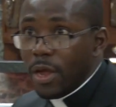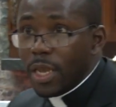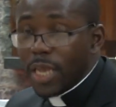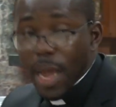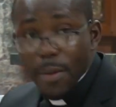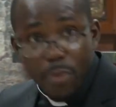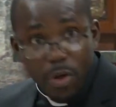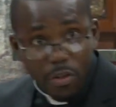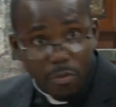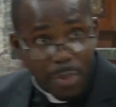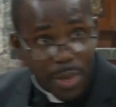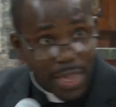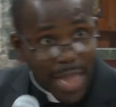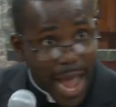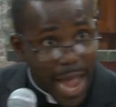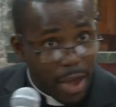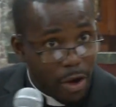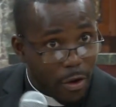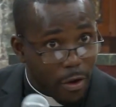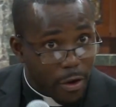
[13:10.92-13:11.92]
There must be
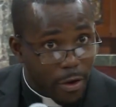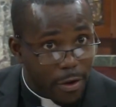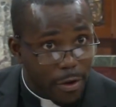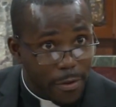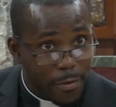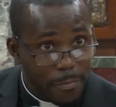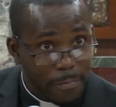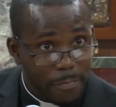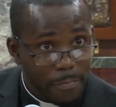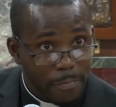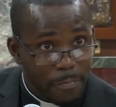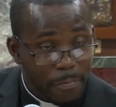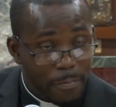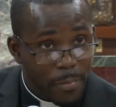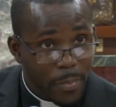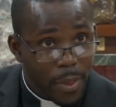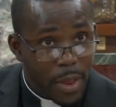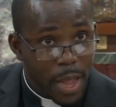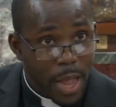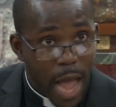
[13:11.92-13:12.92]
dialogue.
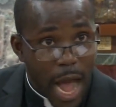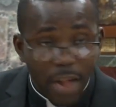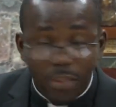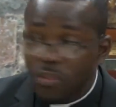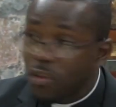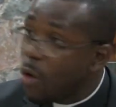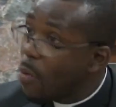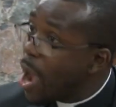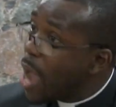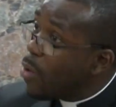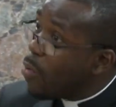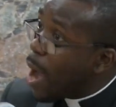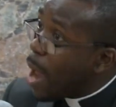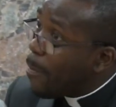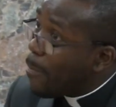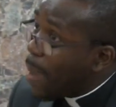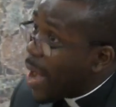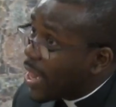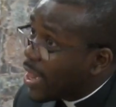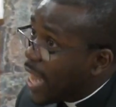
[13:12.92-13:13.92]
And so when one
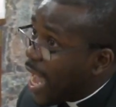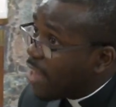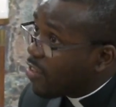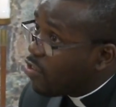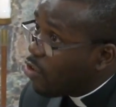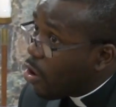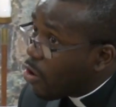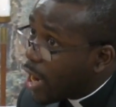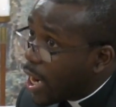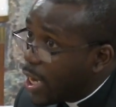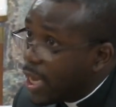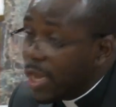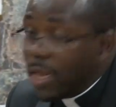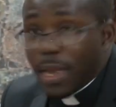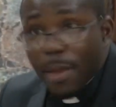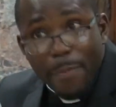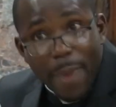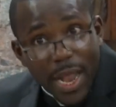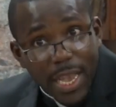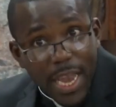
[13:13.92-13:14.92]
partner is not ready,
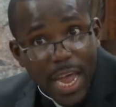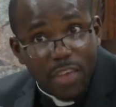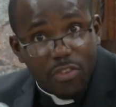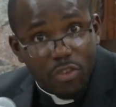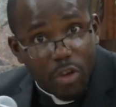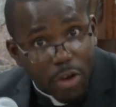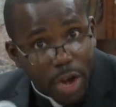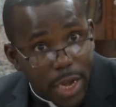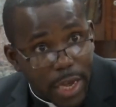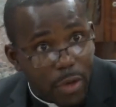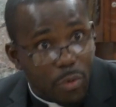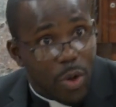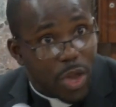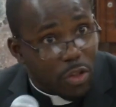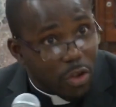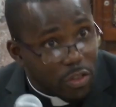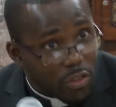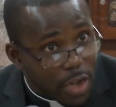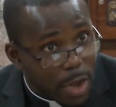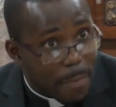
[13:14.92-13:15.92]
the partner is not ready. Wait
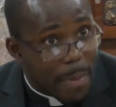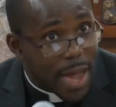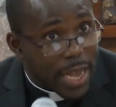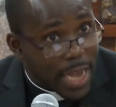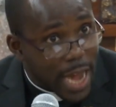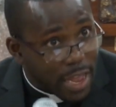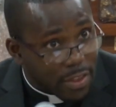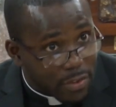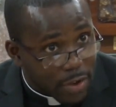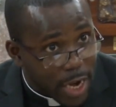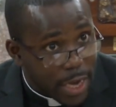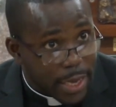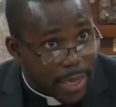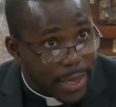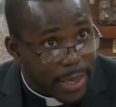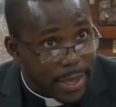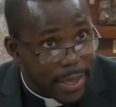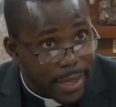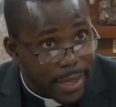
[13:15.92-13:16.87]
until the partner is ready.